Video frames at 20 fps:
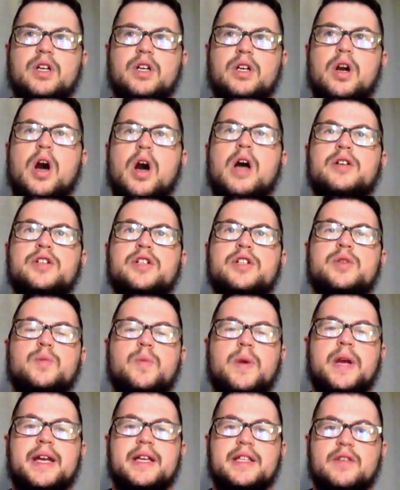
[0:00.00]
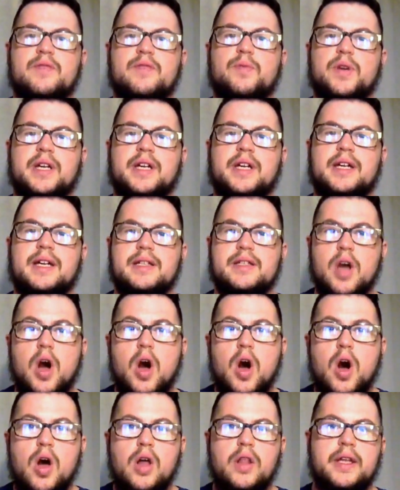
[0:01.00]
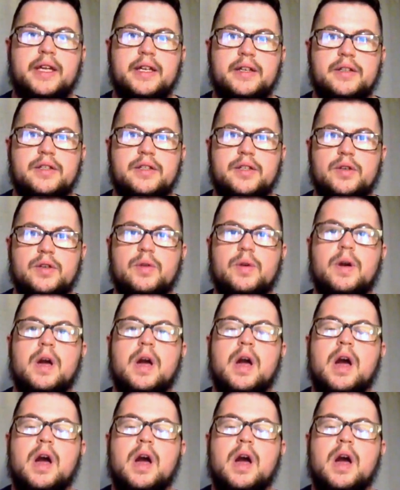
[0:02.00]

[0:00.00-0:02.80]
conscious ways of bringing us all into